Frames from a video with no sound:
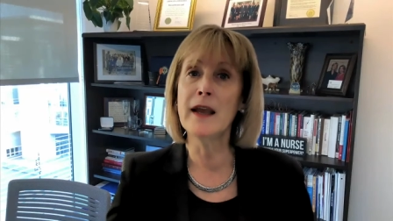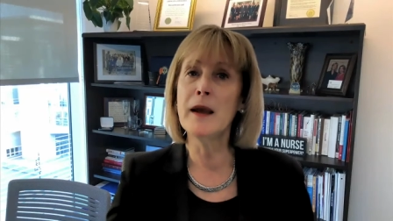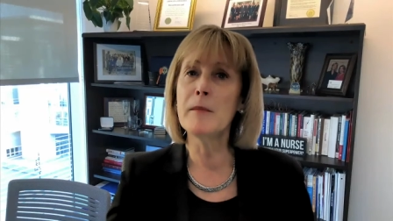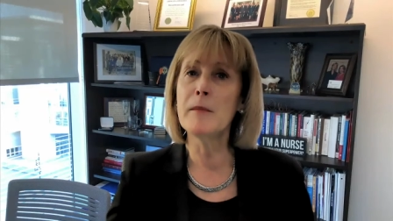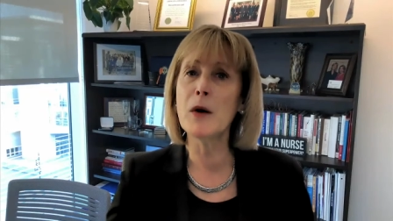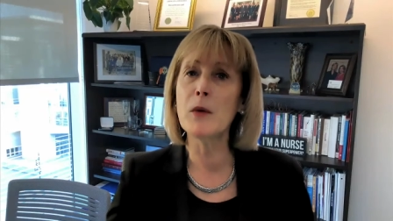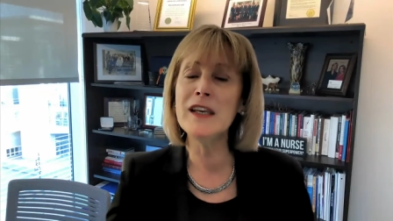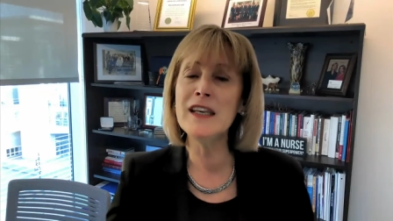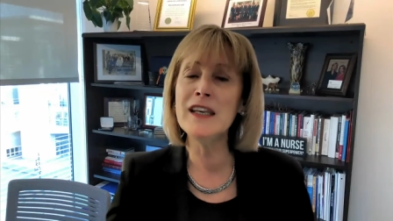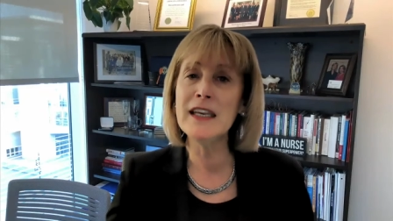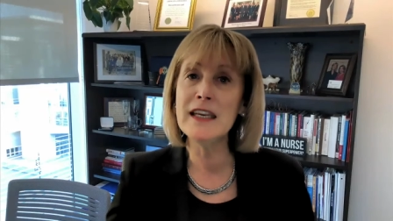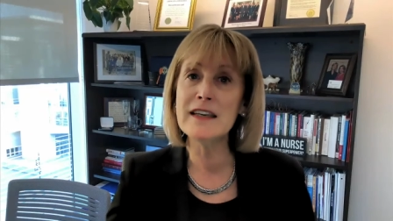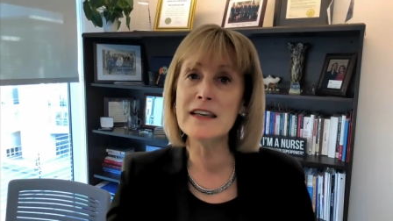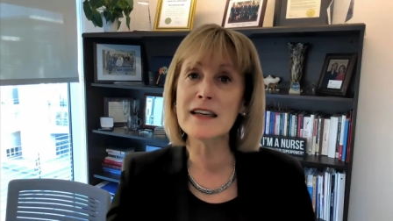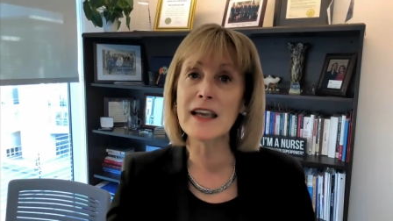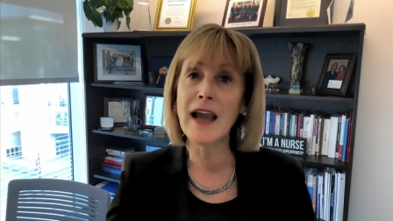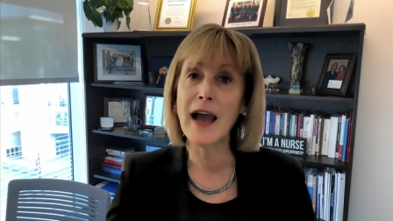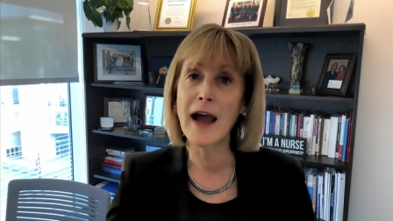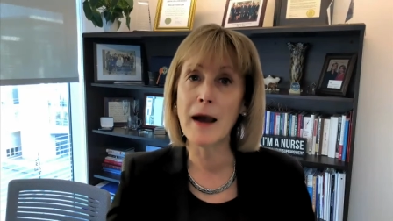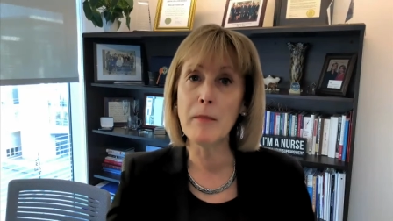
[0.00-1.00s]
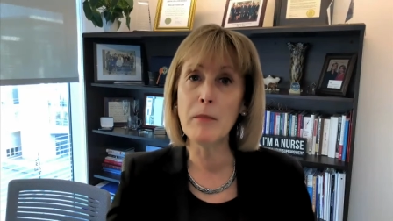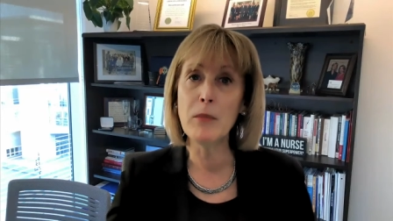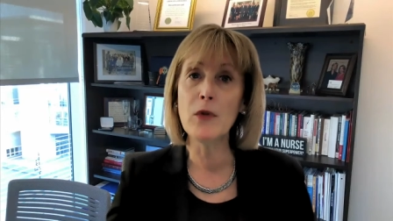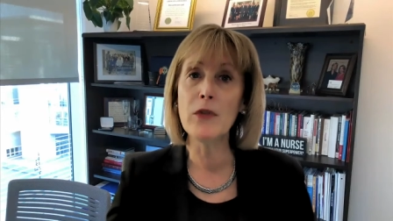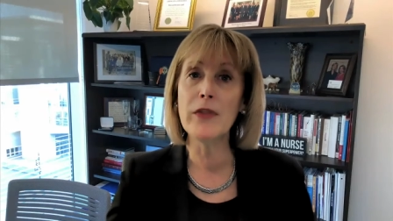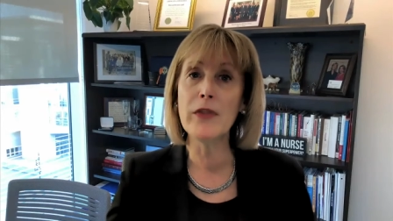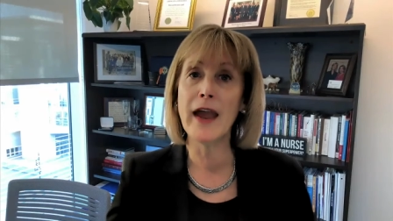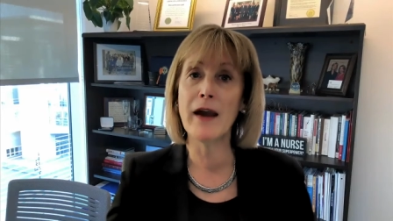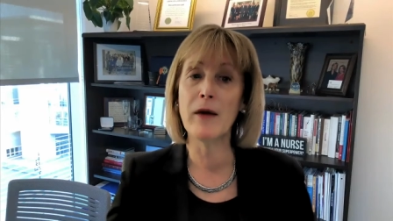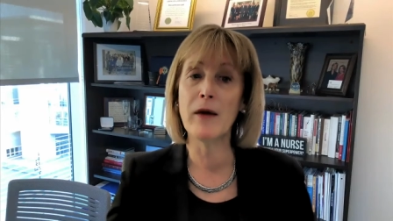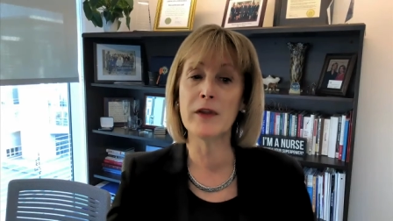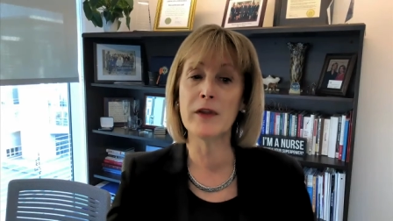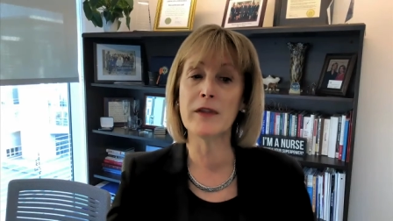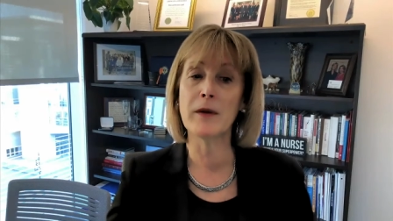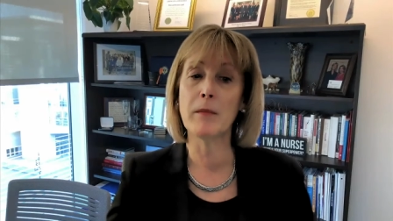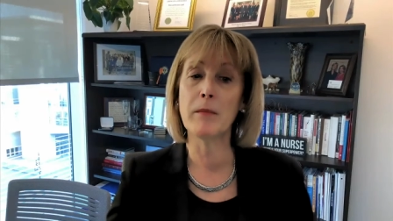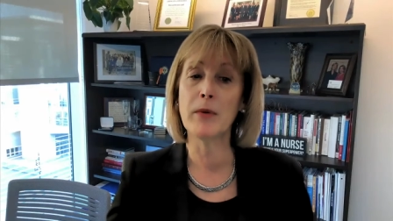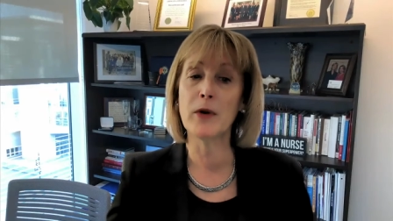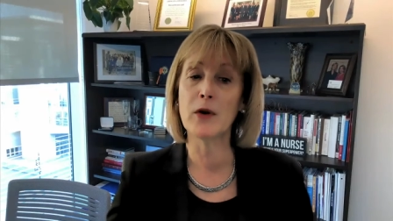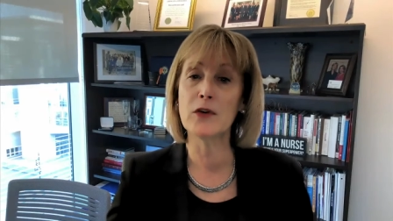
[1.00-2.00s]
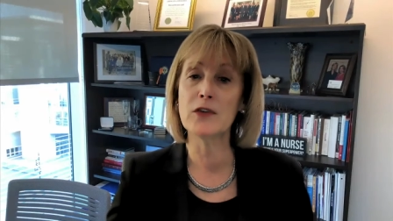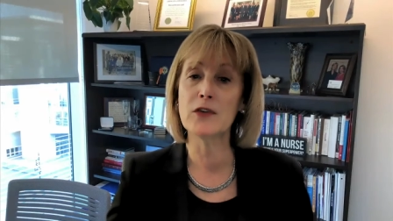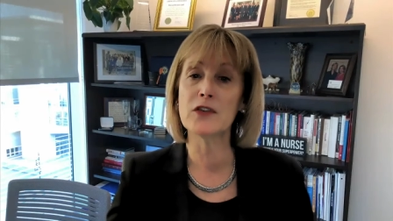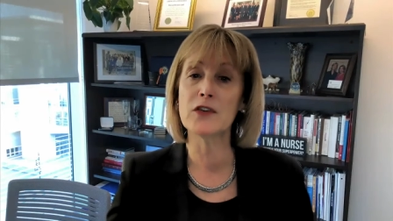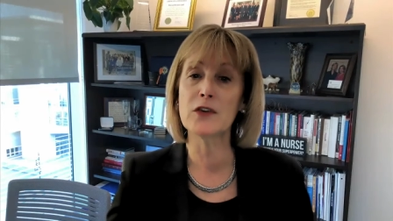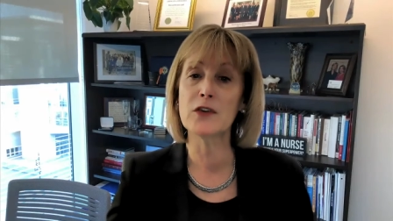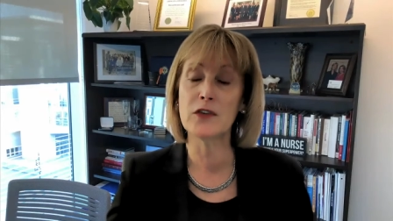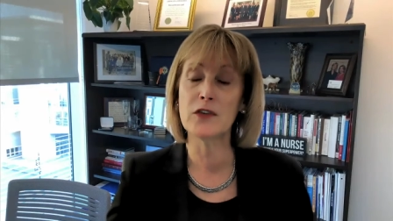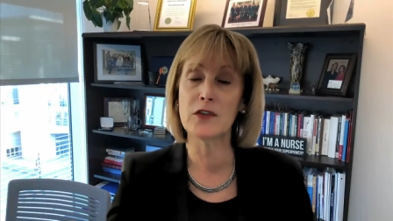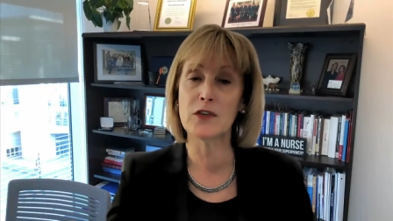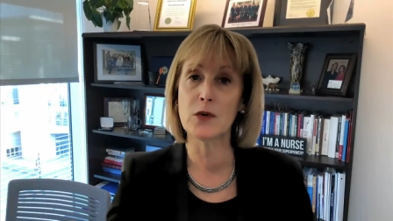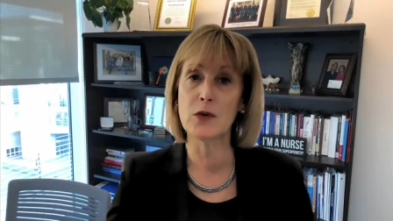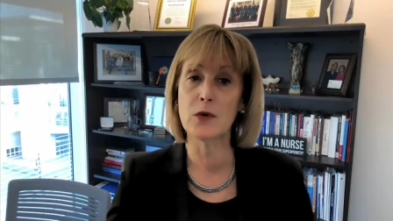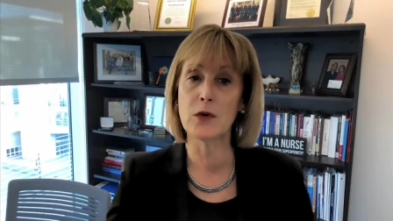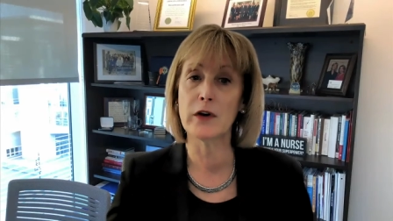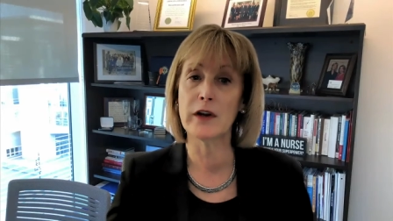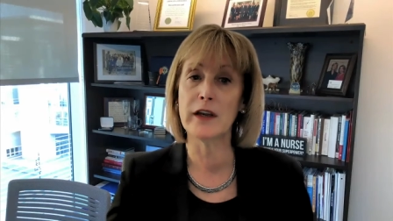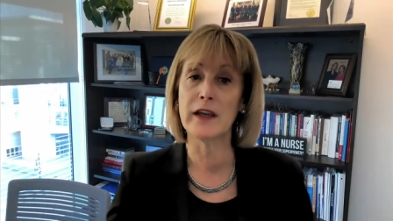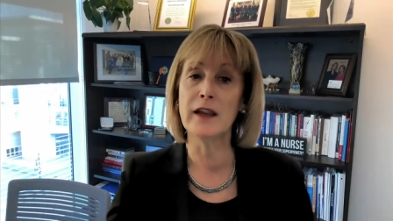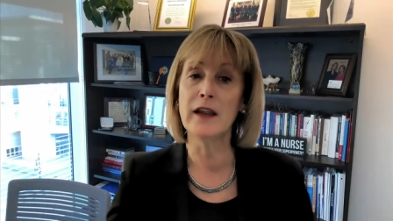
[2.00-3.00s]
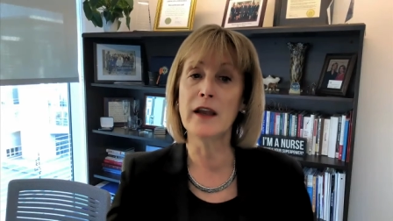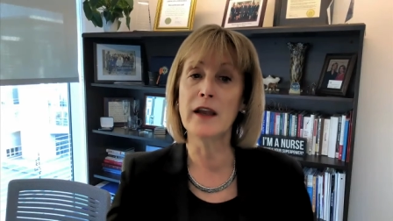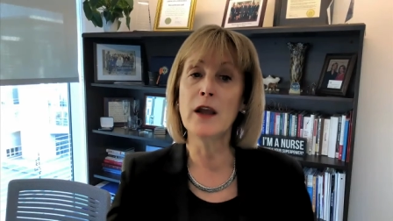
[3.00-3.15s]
But we need to couple that with a personal story.